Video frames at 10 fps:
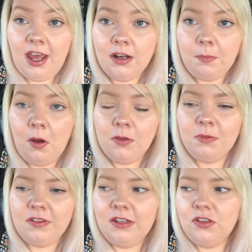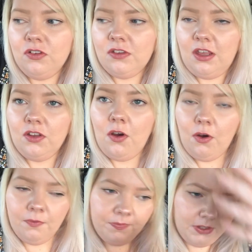I had appointments, I didn't just like
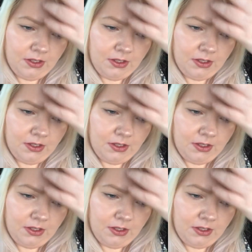go.